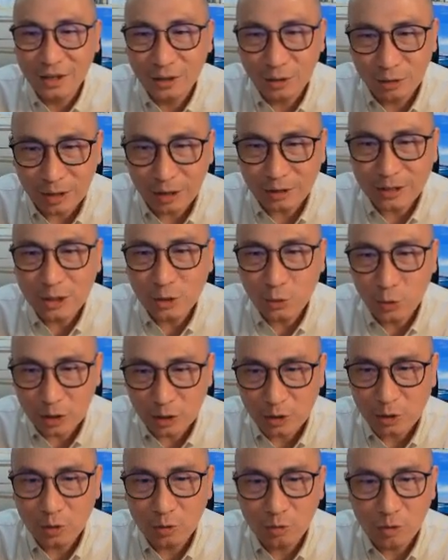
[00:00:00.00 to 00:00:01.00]

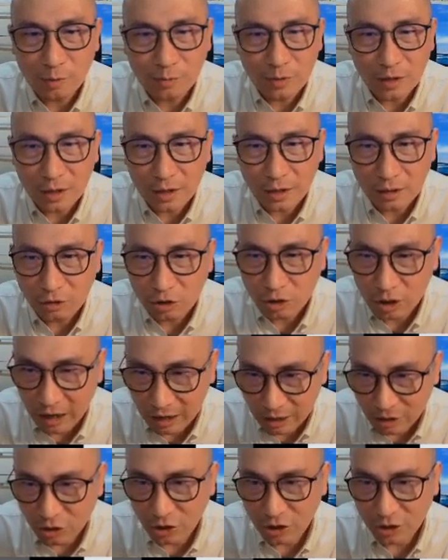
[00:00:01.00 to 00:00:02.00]
2022 will be a
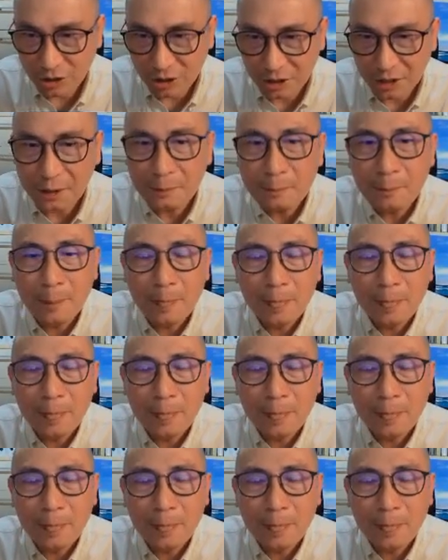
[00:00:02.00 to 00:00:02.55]
challenging year.